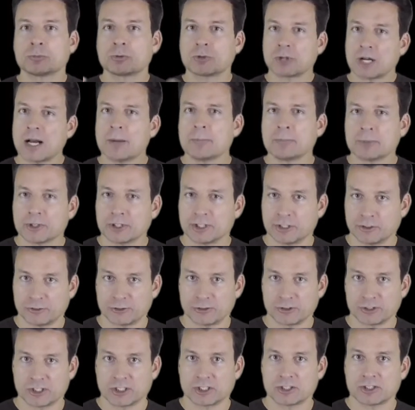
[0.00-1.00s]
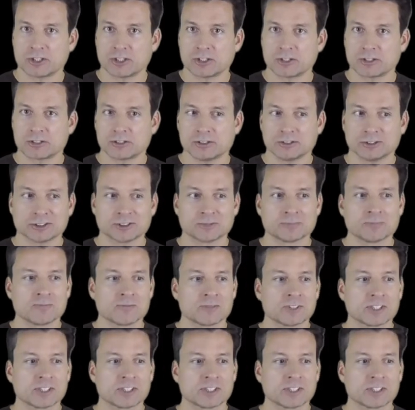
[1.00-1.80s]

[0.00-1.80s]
property for the Turtles.